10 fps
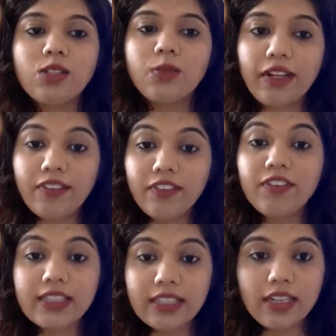So, while
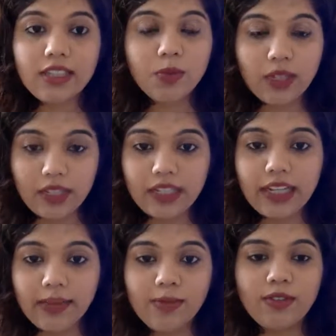we've discussed what are the
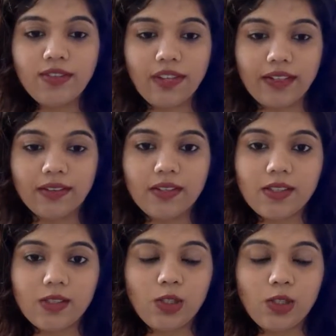types of
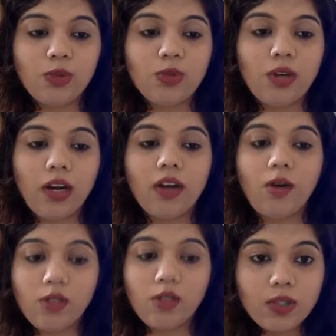letters, you are
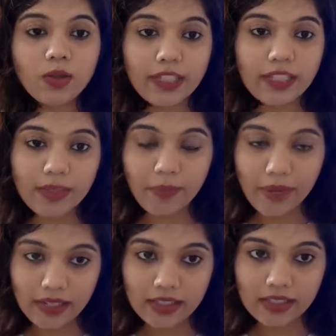also
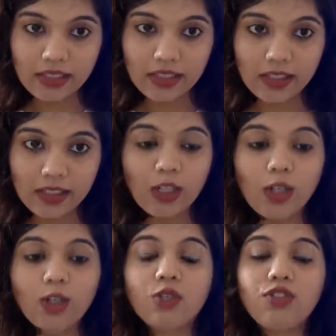expected
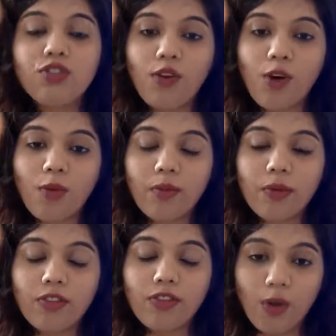to
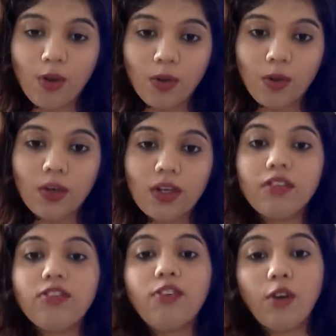follow
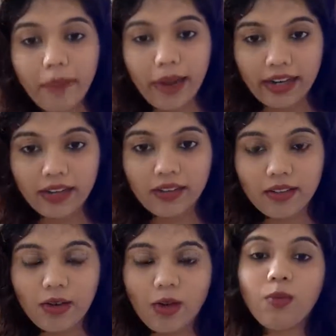a format
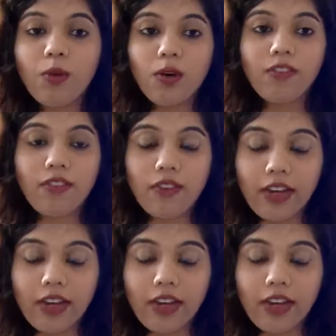or